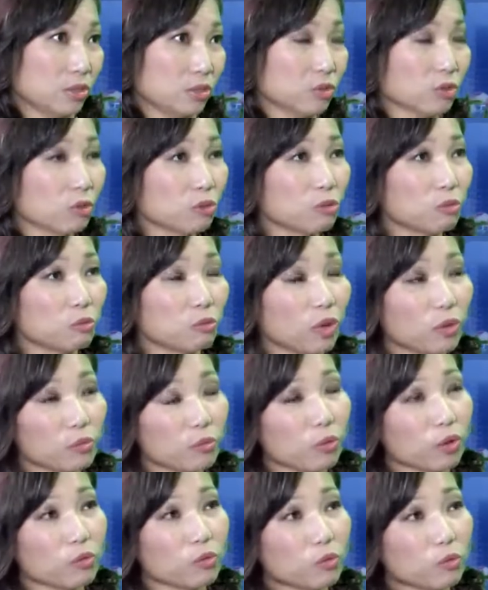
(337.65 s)
So
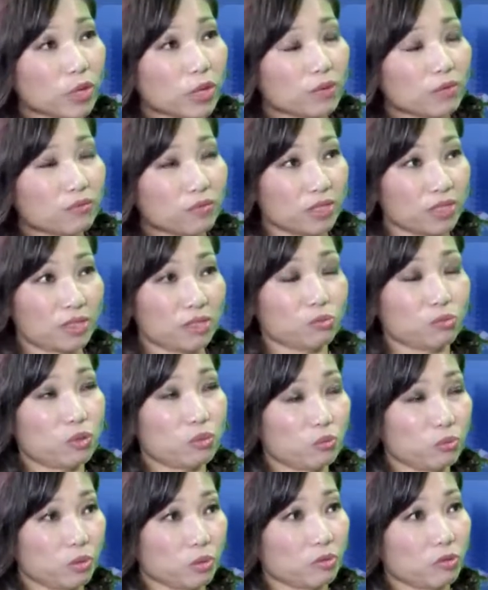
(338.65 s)
1.1 versus
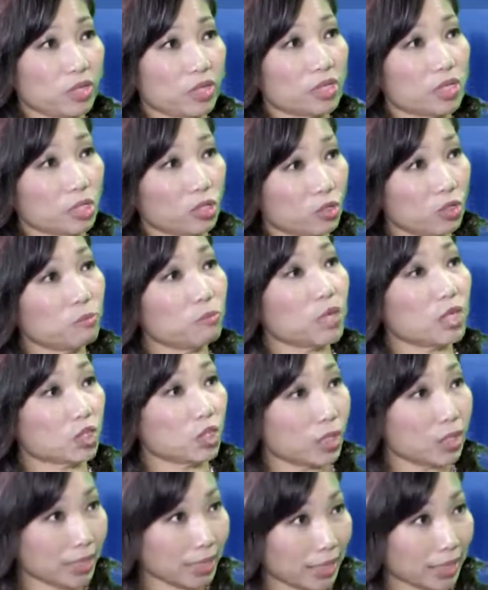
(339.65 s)
1.3 is actually
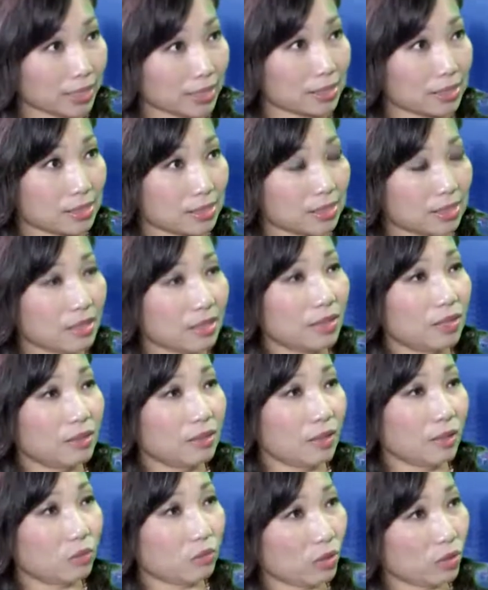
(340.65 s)
much less
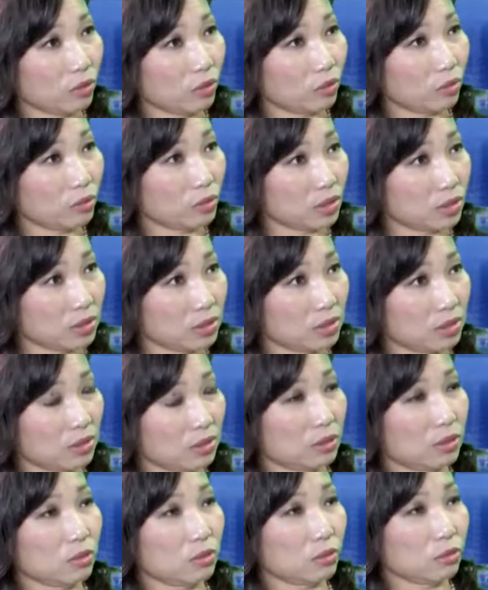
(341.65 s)
than what it was
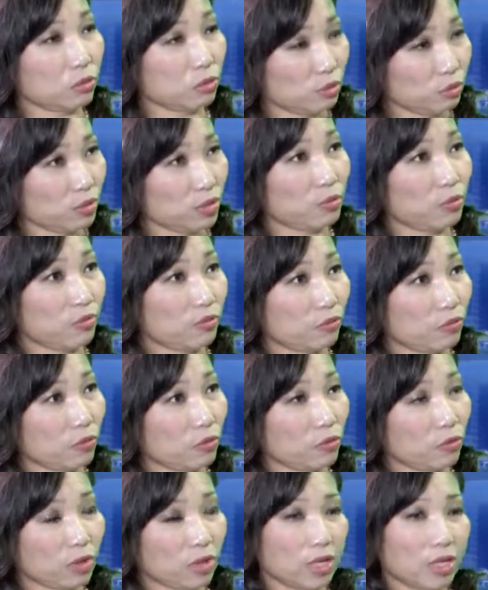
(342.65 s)
it used to be before.